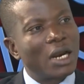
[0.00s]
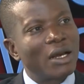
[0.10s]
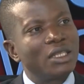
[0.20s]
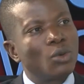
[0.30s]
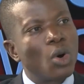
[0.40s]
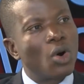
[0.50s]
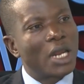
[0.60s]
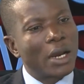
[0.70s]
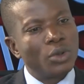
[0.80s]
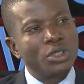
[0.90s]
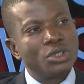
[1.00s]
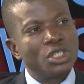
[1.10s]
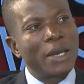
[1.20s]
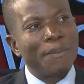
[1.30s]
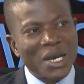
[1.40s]
around the world are going to
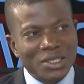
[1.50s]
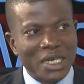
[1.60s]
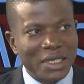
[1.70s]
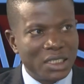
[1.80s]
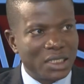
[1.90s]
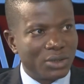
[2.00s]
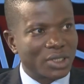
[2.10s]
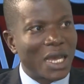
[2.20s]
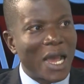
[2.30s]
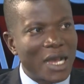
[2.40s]
share personal details,